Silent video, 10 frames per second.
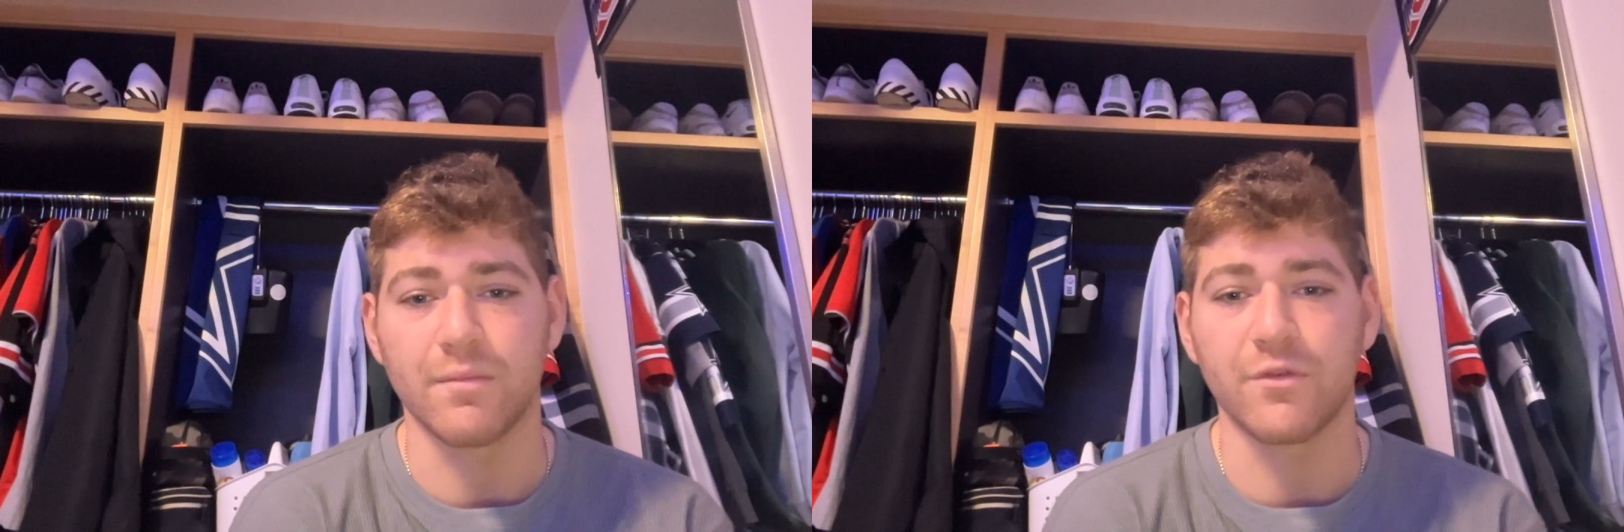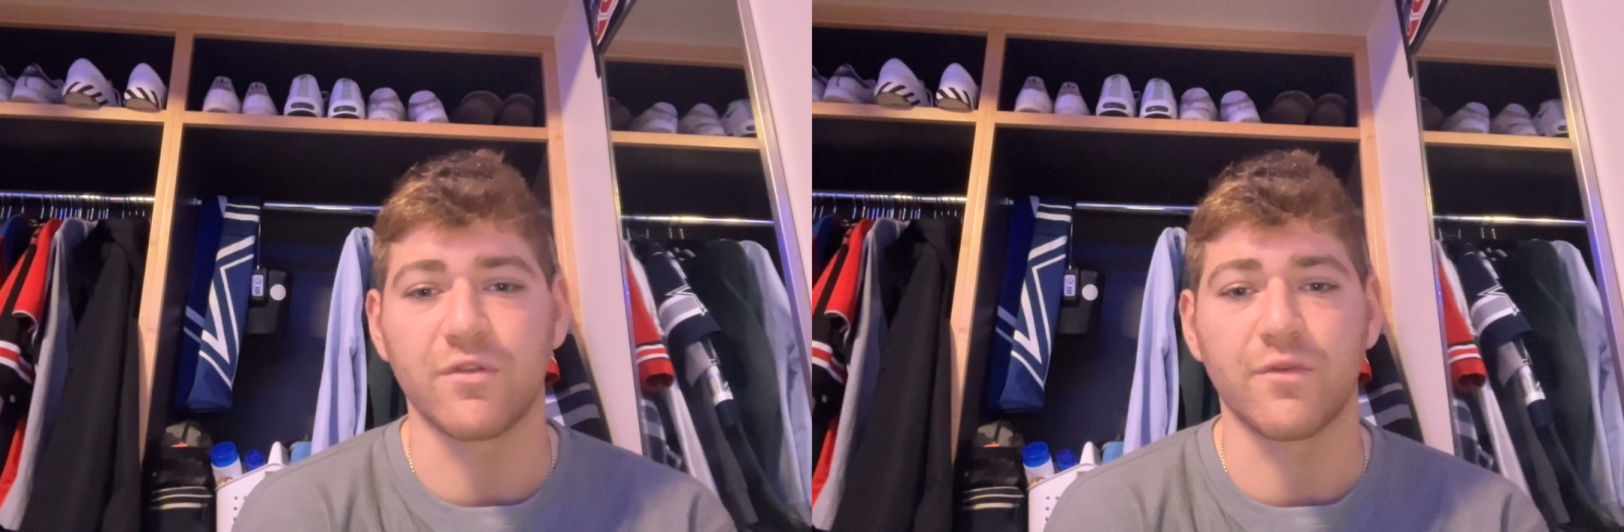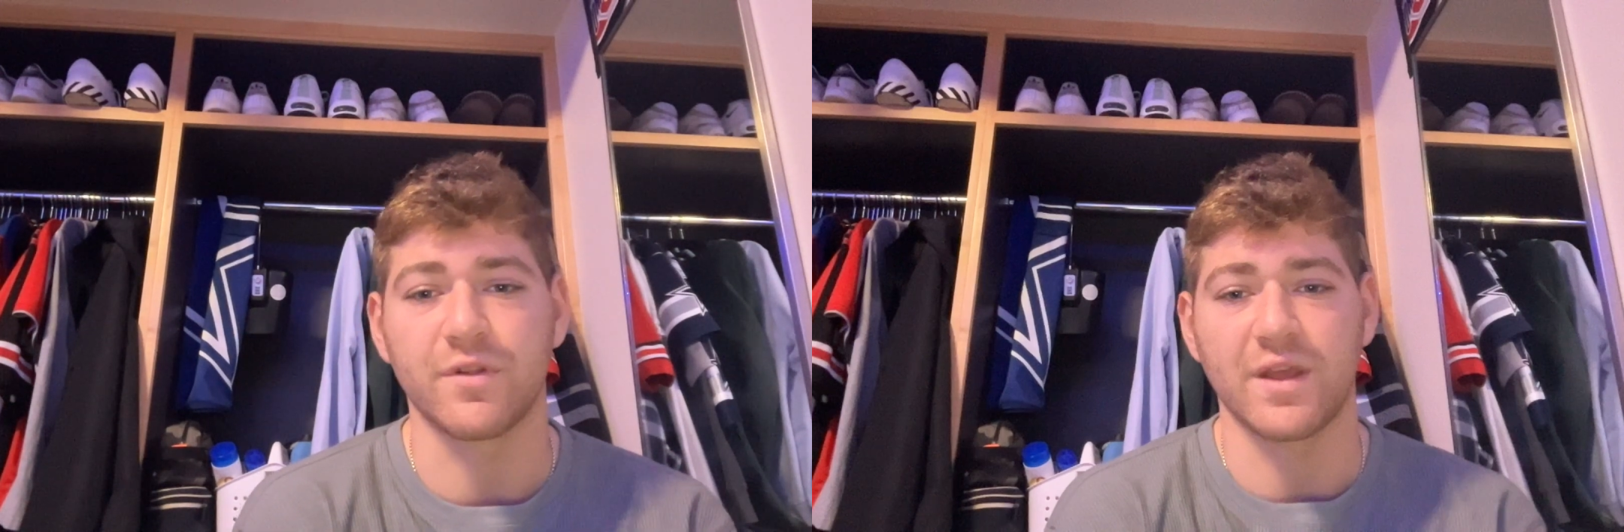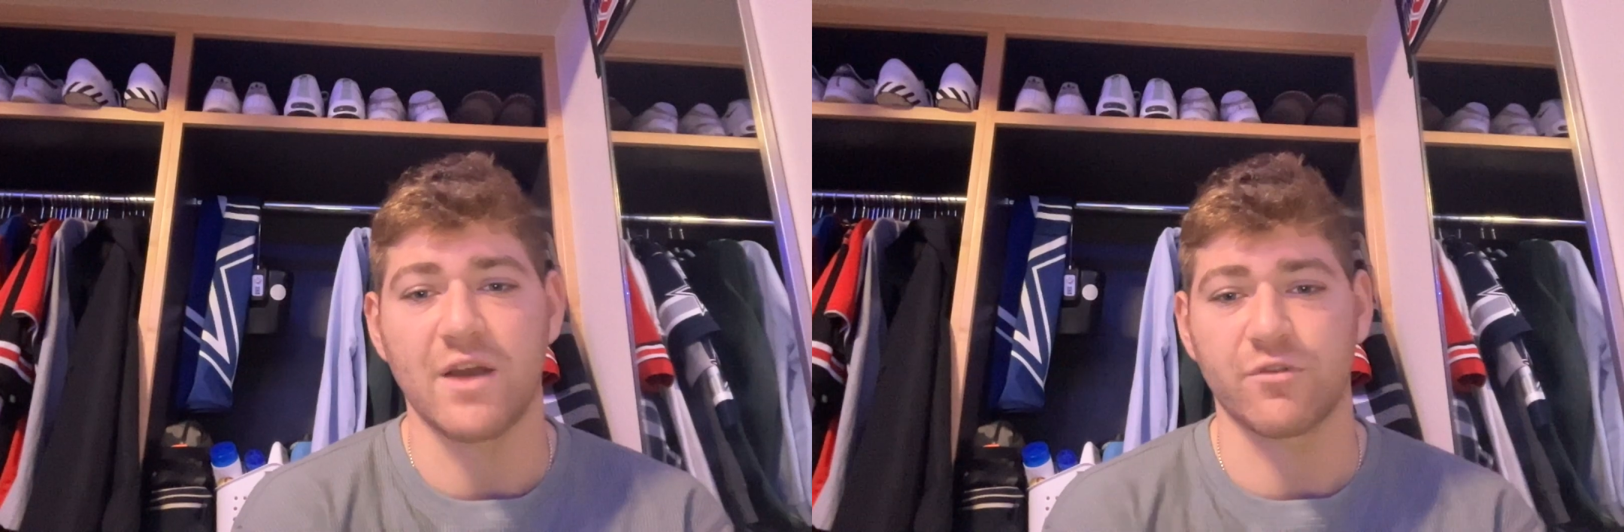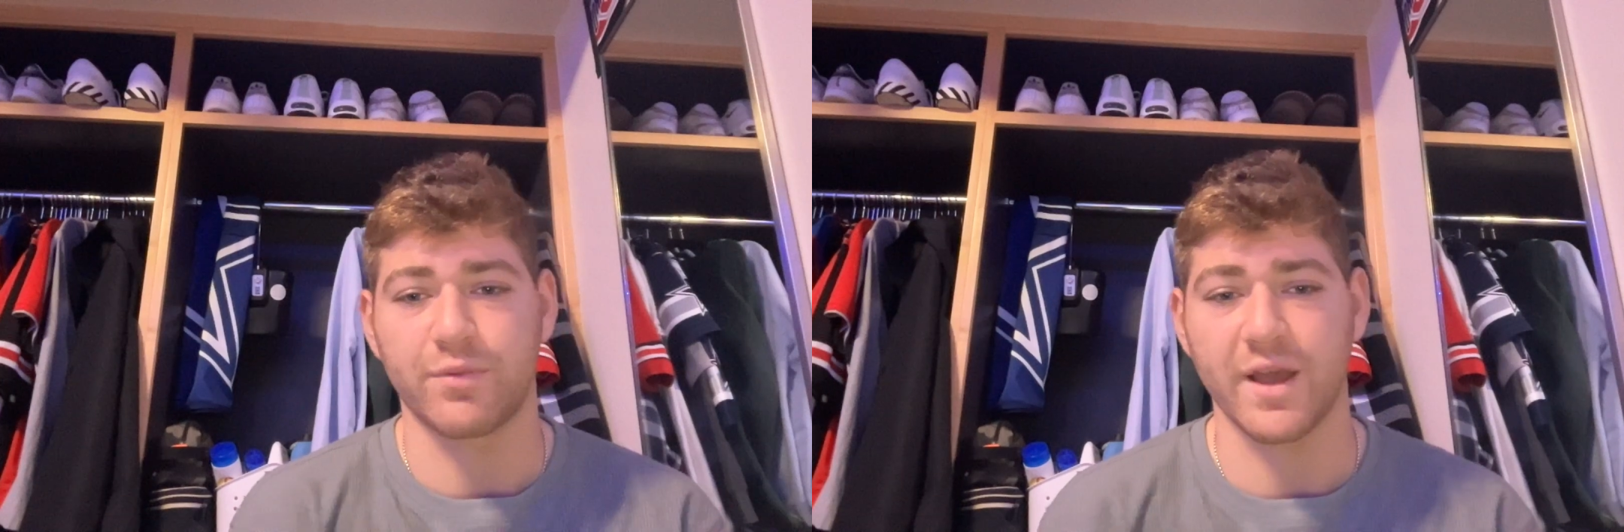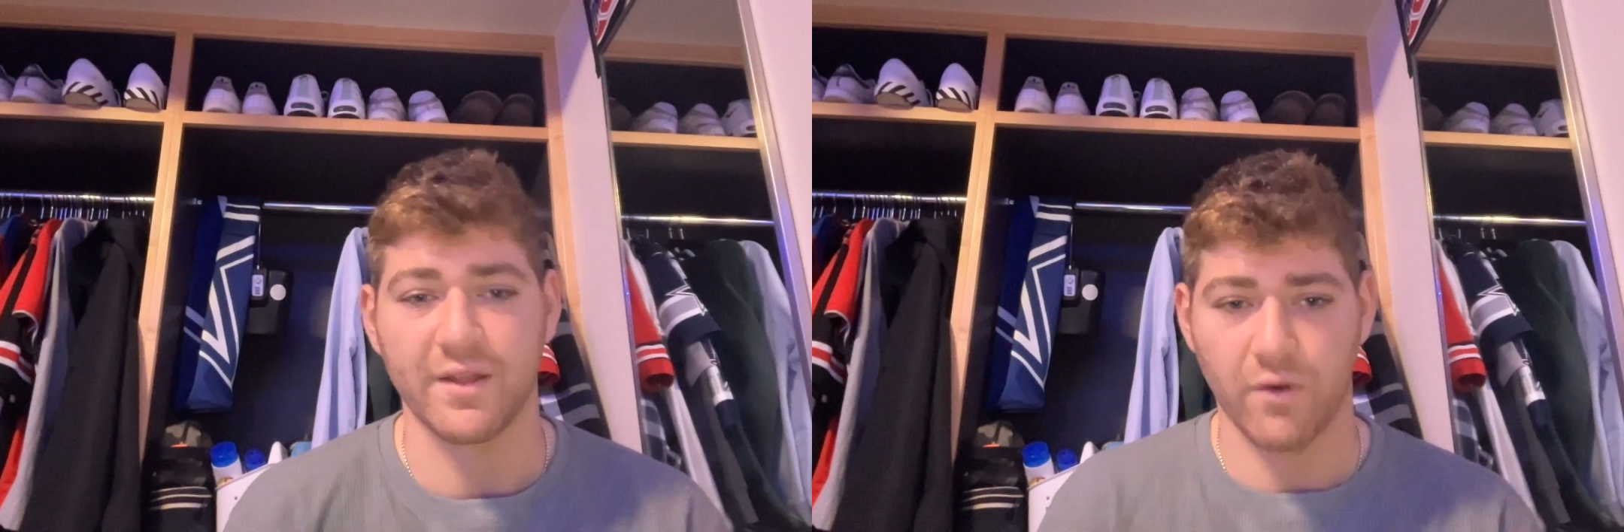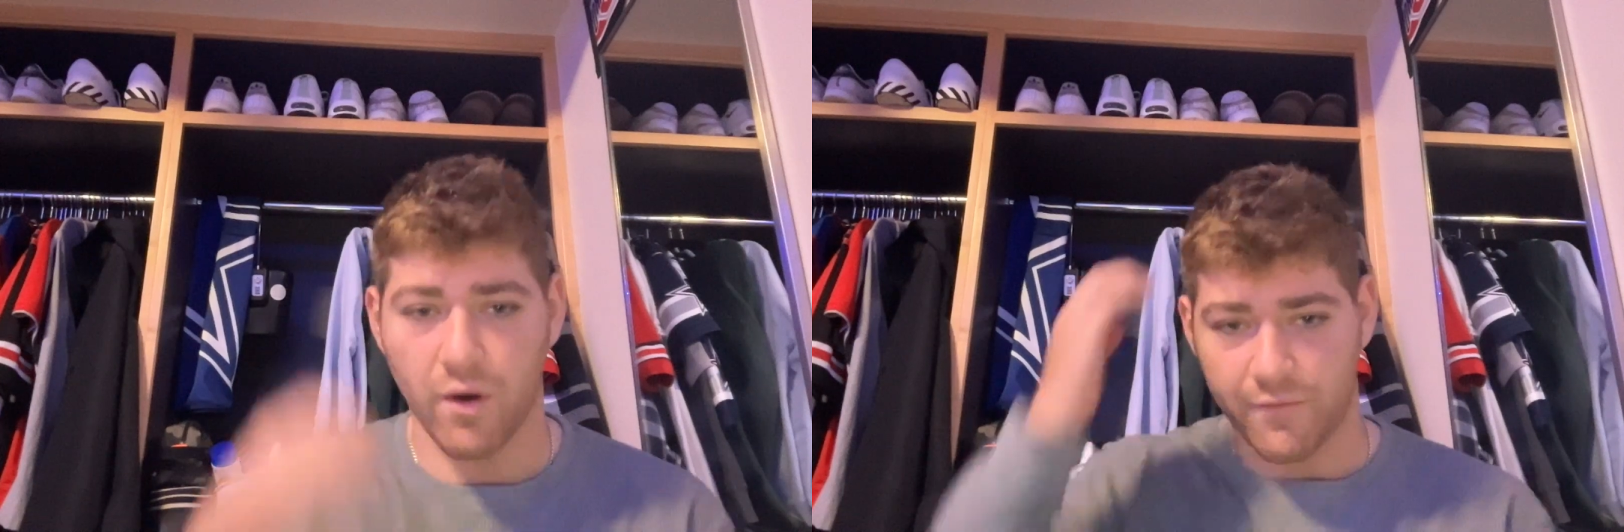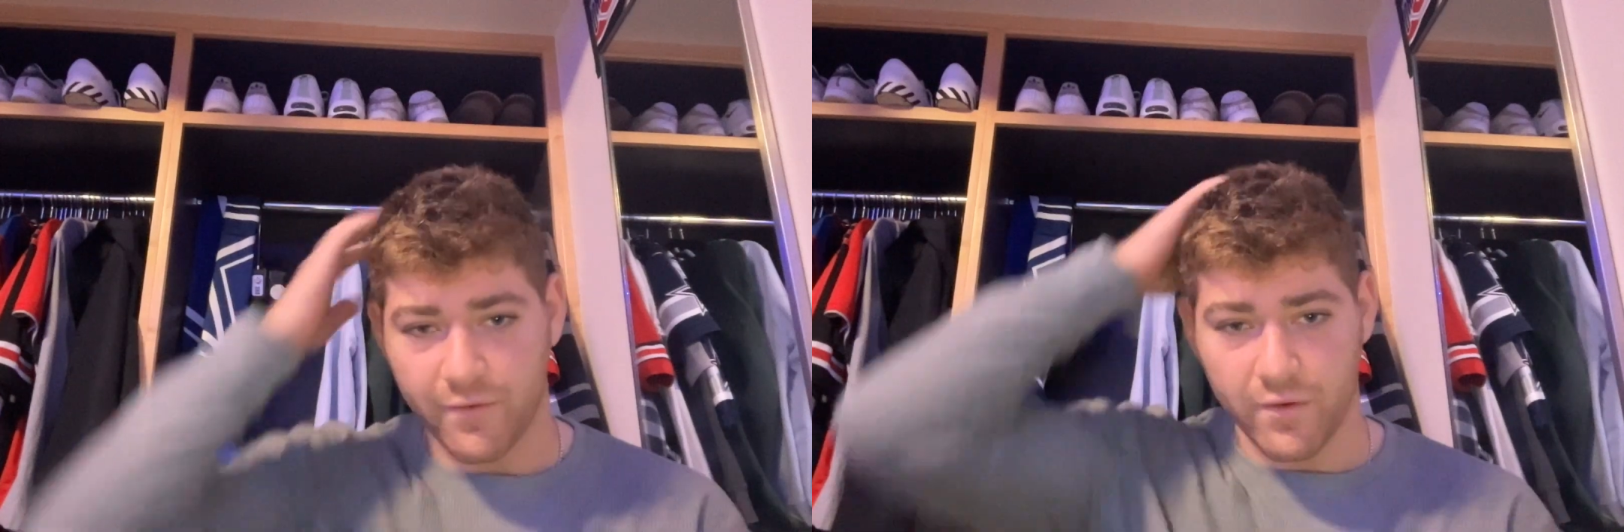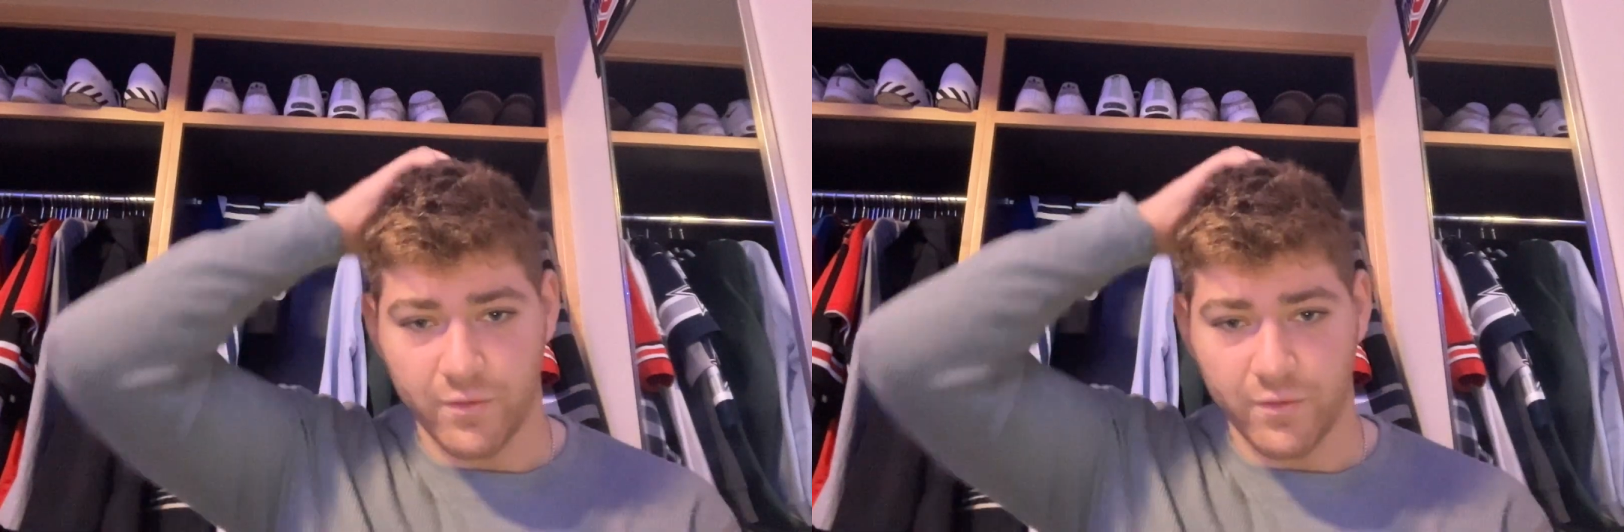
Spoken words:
most of what the actual play had to offer